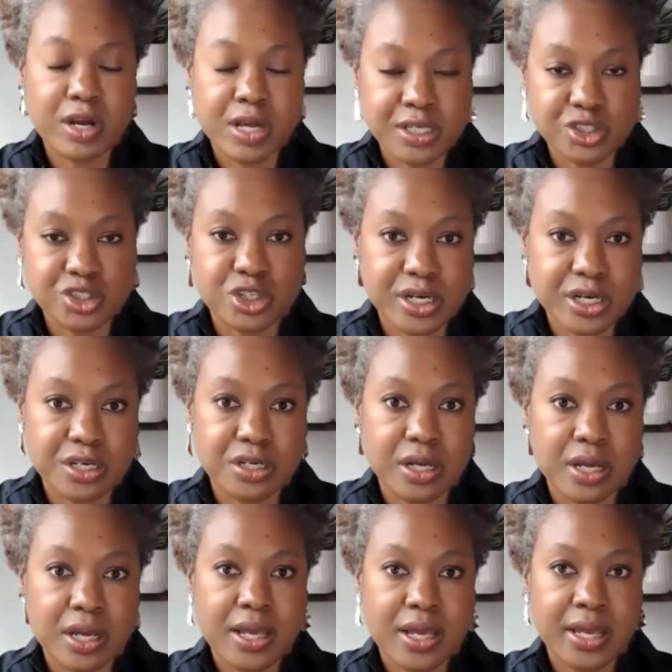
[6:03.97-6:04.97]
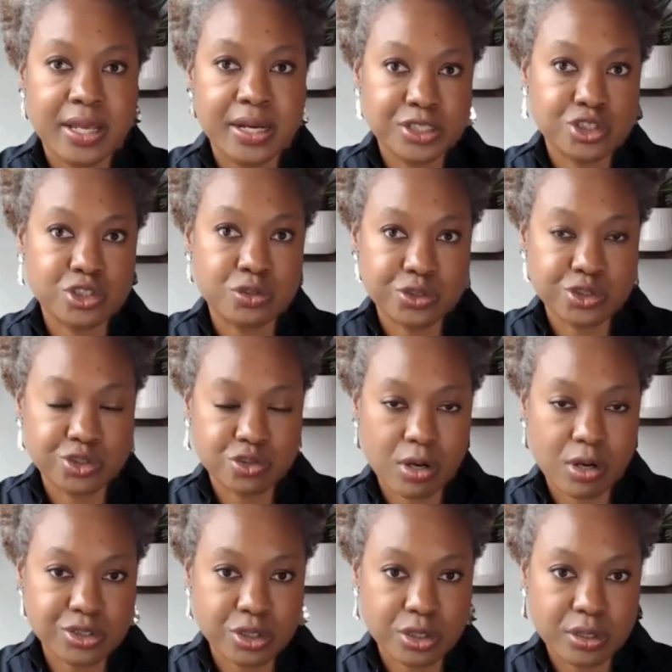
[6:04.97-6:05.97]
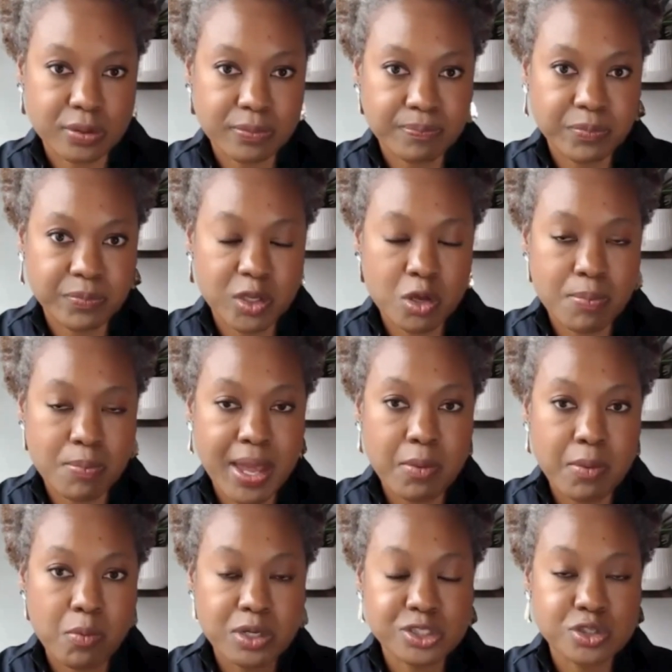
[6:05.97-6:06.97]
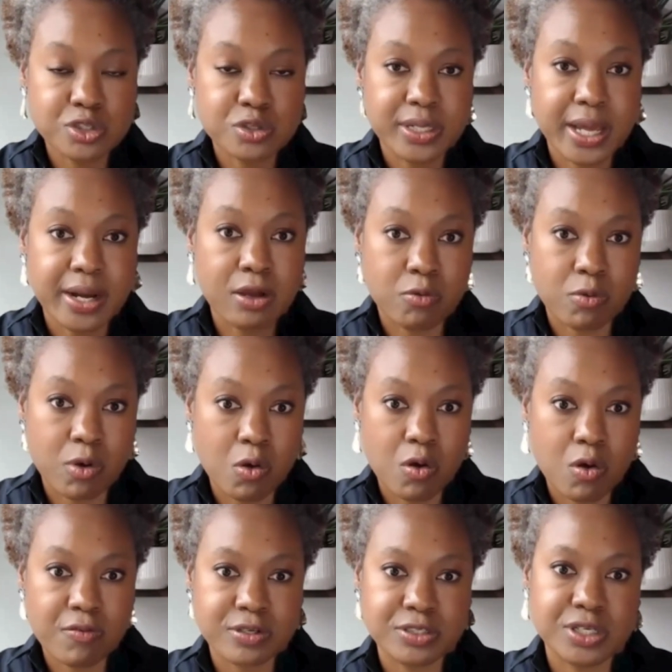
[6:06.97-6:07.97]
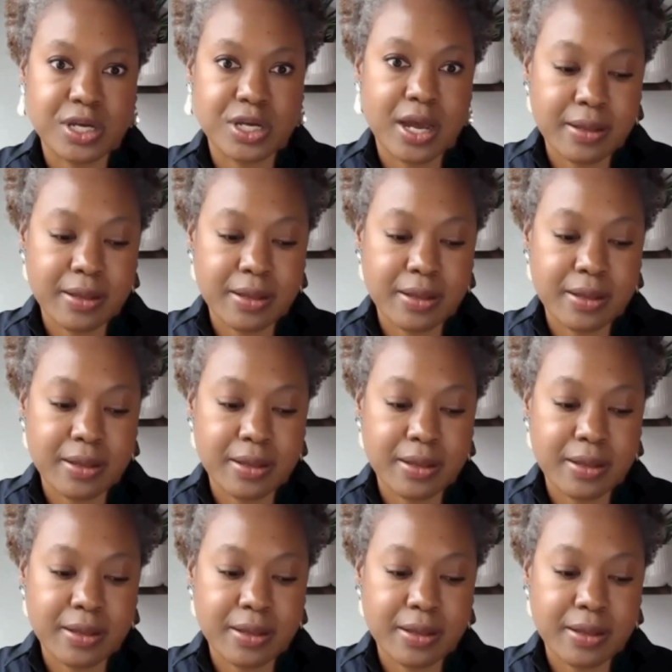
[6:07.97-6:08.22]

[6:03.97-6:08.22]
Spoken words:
over-engineered initial structure. You may want to let it grow over